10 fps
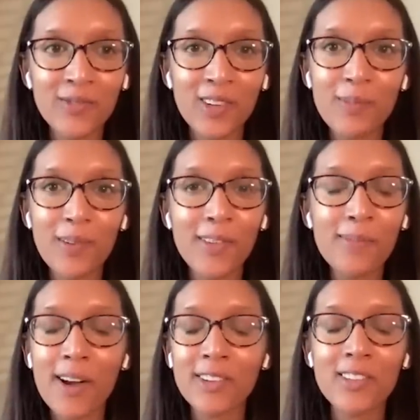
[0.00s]
For
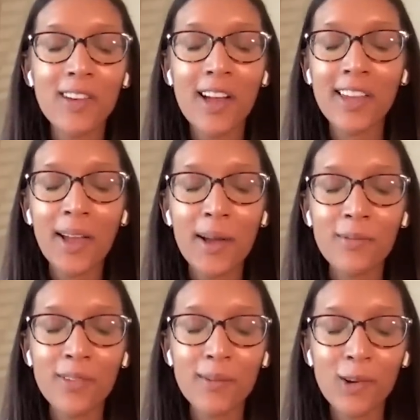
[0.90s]
perspective, I
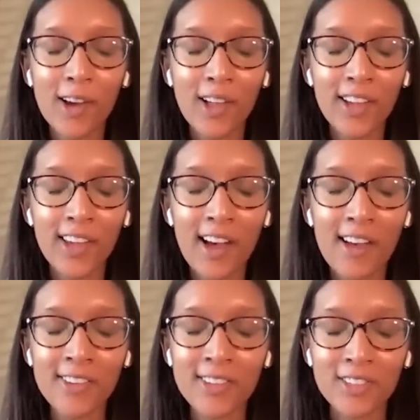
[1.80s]
came from the oil and
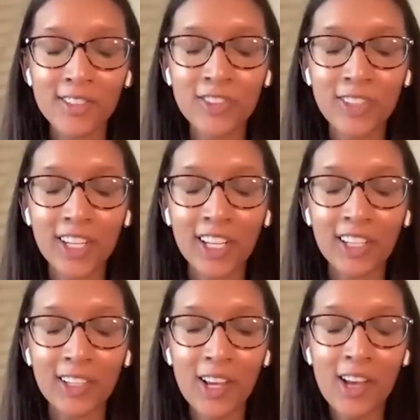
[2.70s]
gas industry,
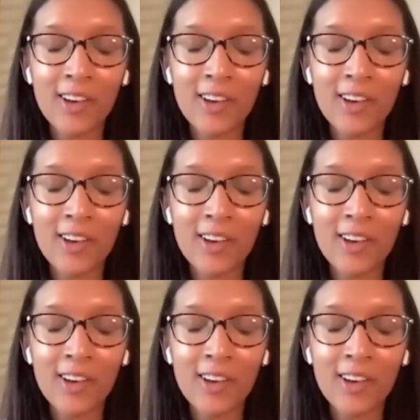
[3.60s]
and